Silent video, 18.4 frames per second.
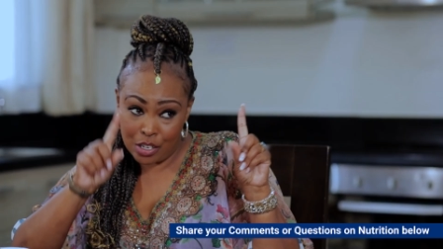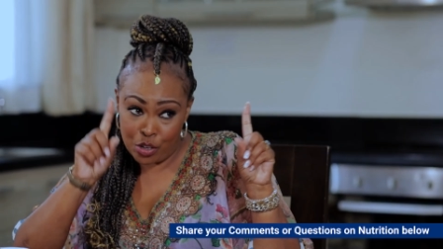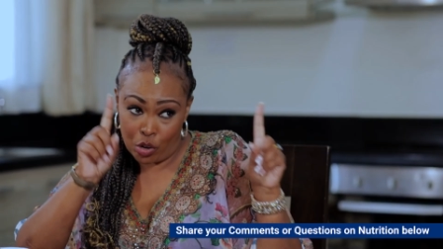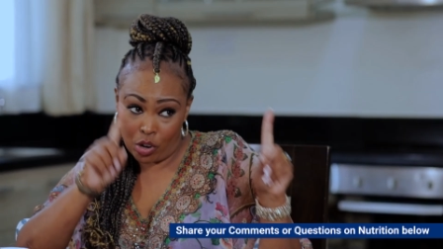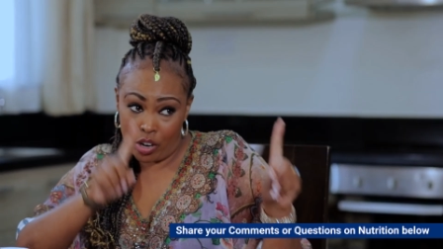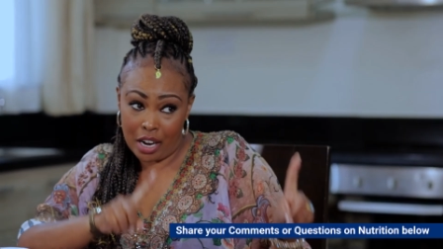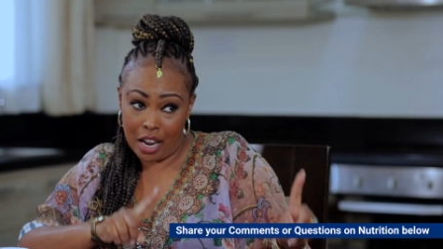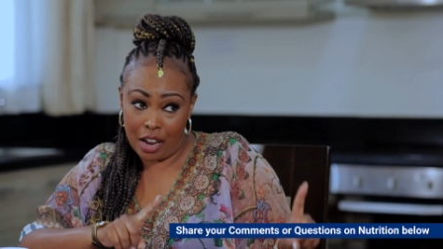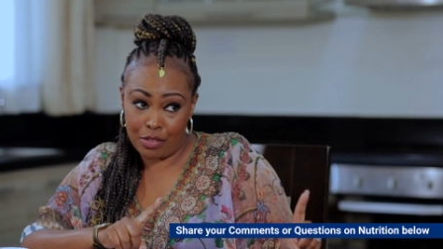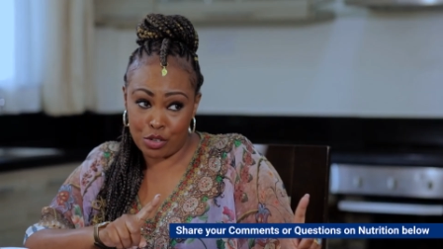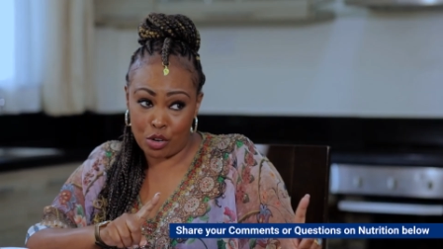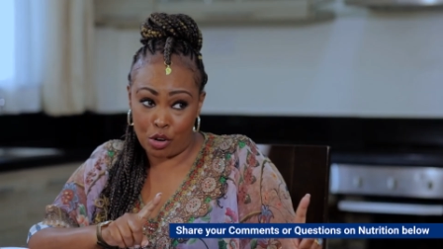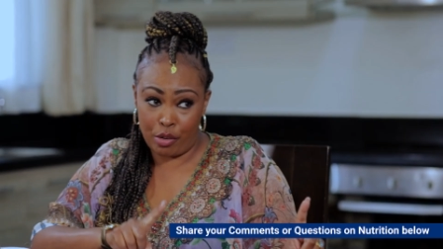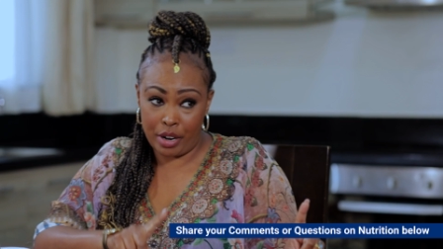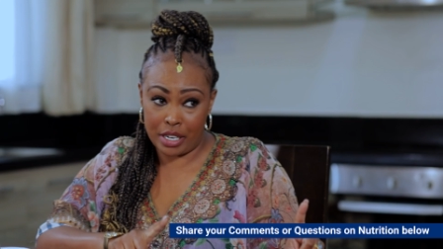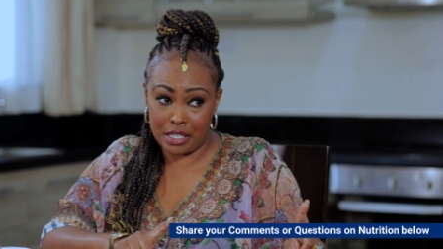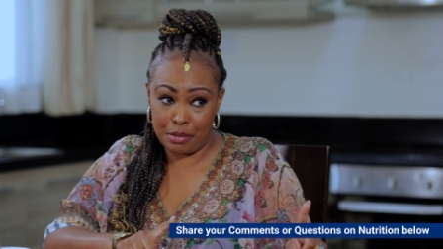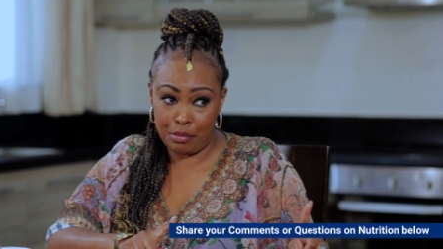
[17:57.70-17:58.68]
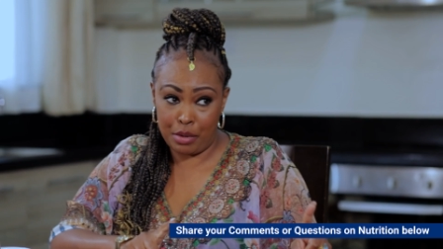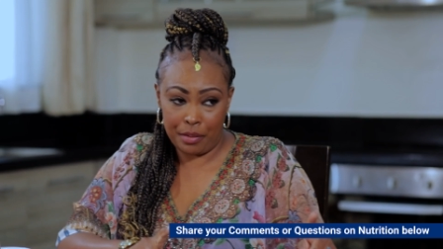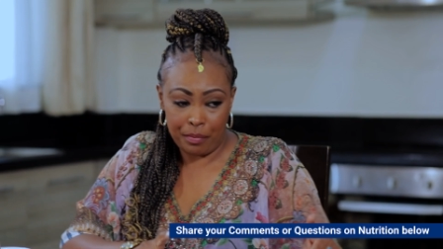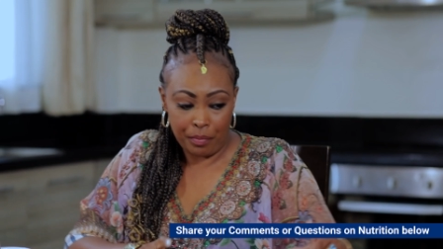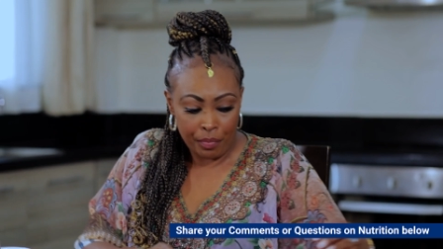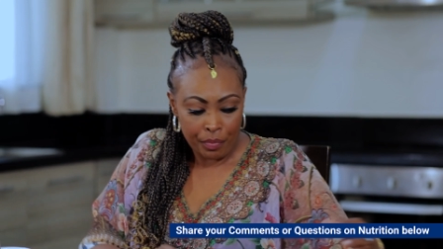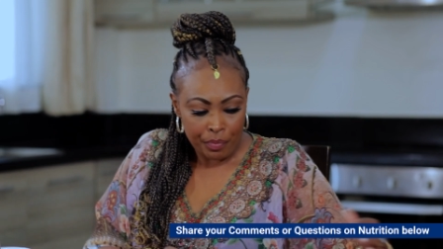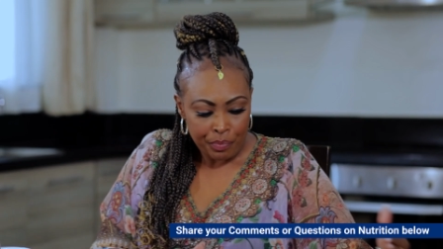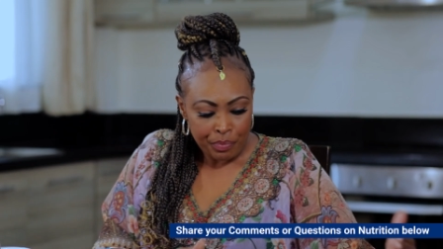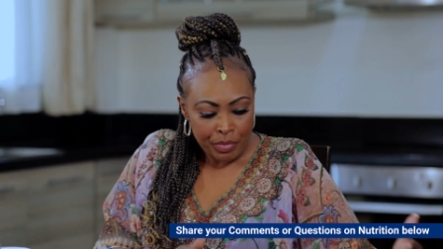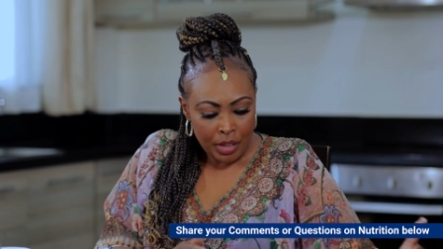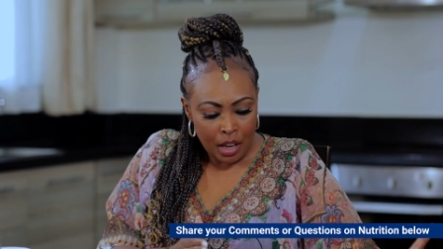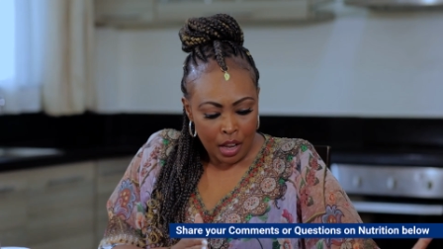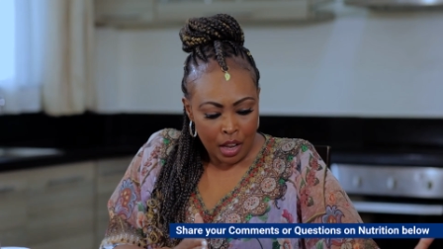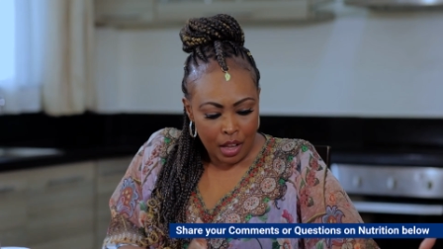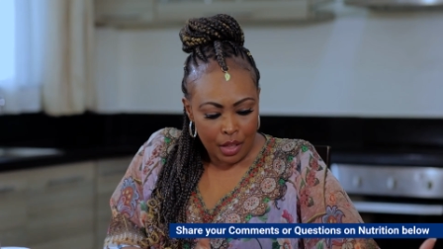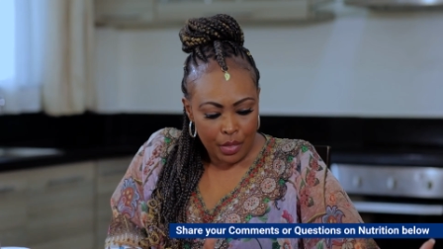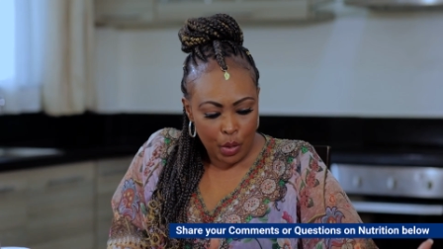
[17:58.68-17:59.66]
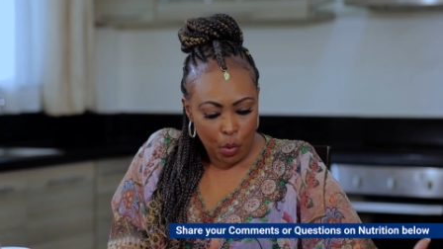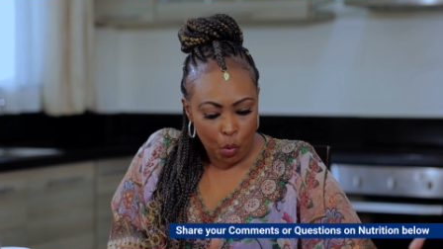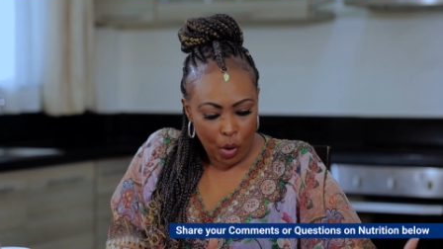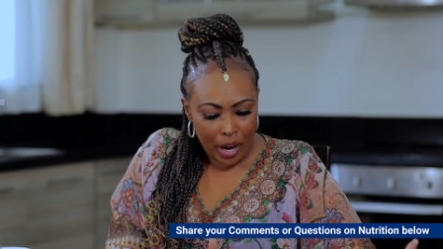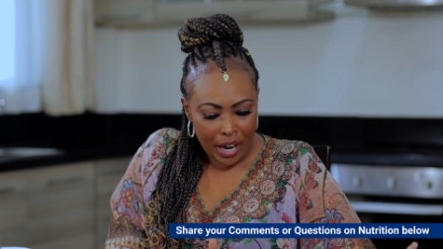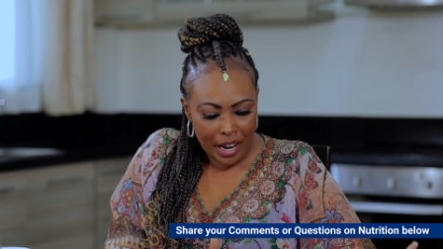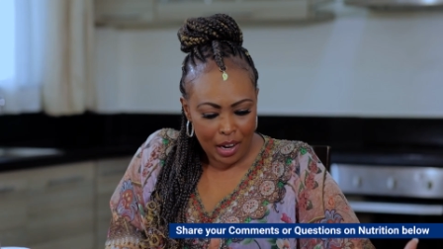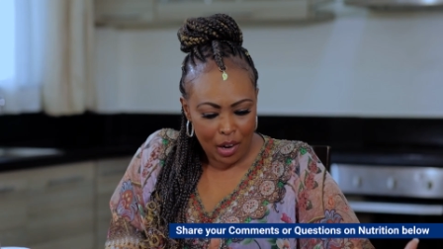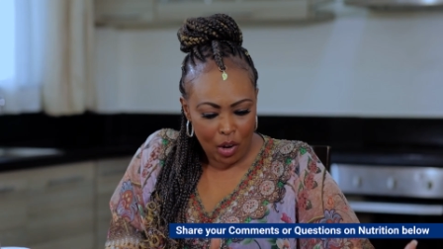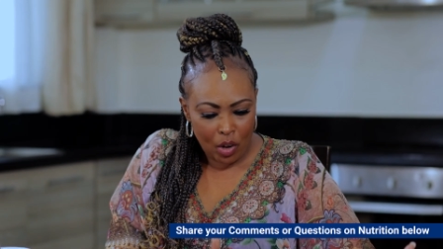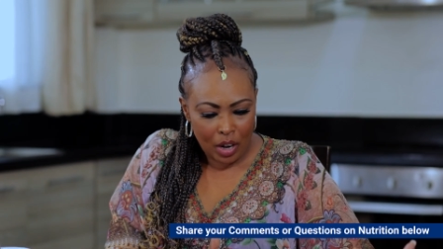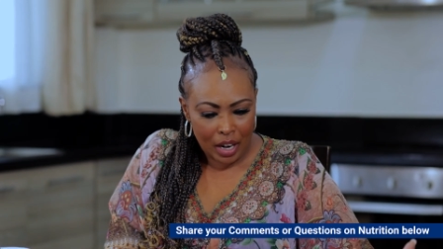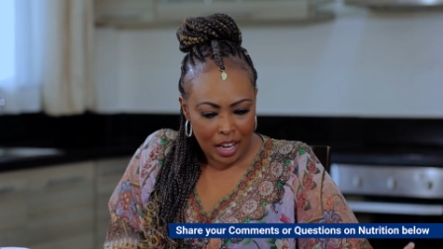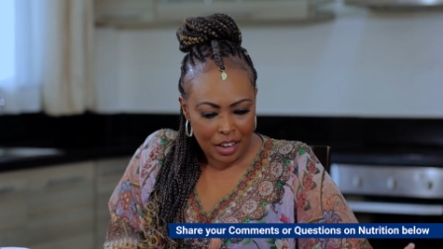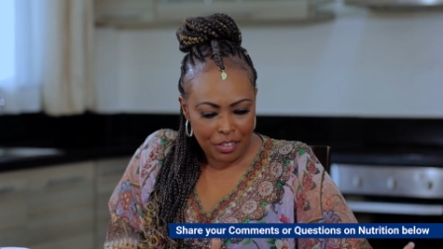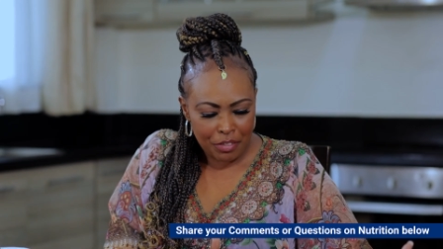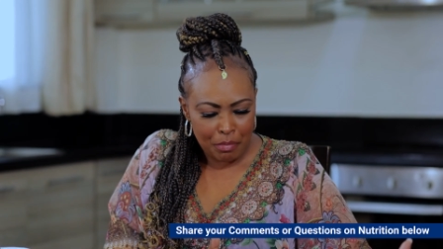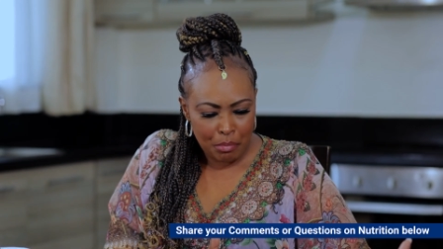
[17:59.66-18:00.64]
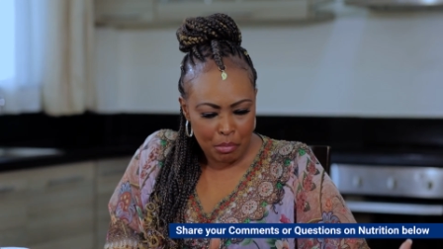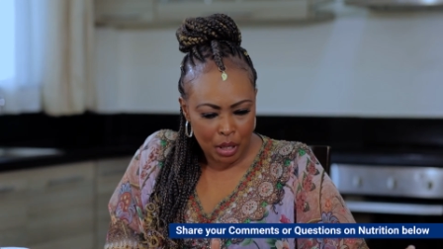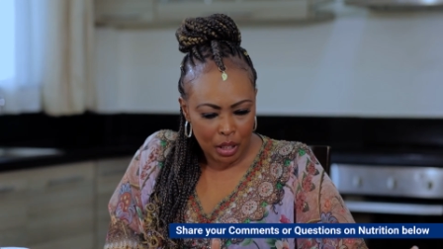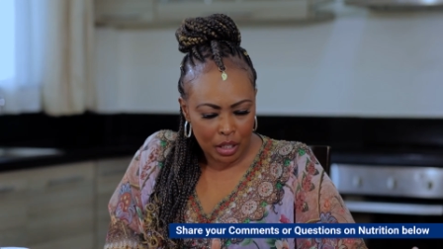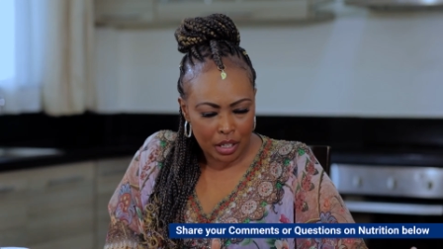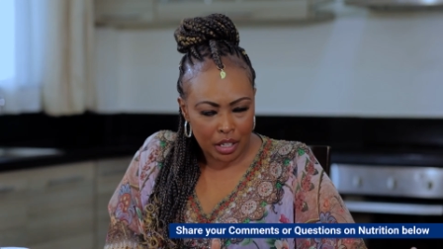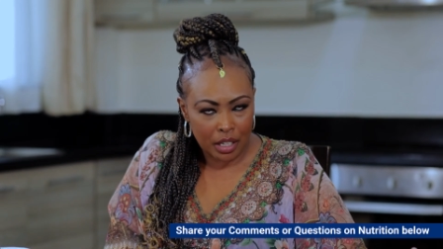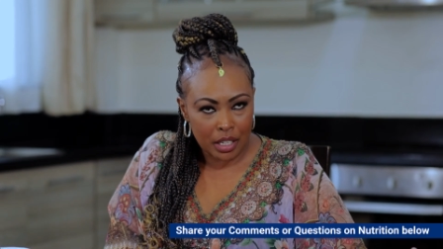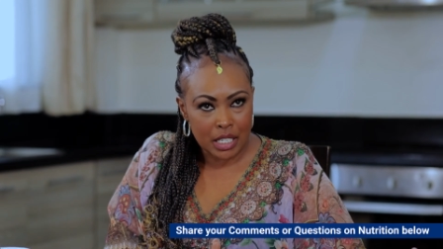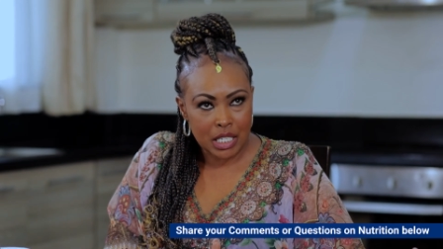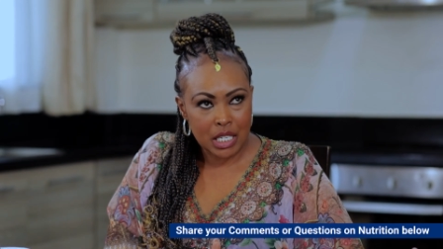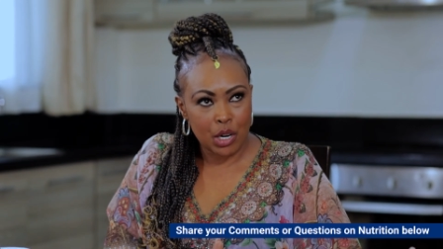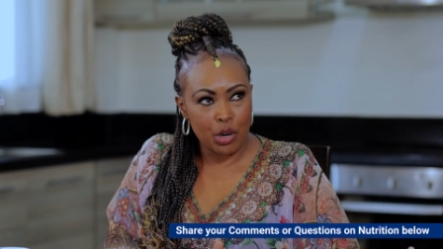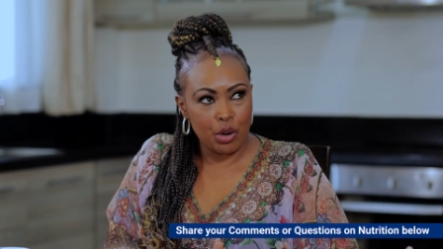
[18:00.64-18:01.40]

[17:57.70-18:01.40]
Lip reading: and you're going to have to correct me, the way long life milk is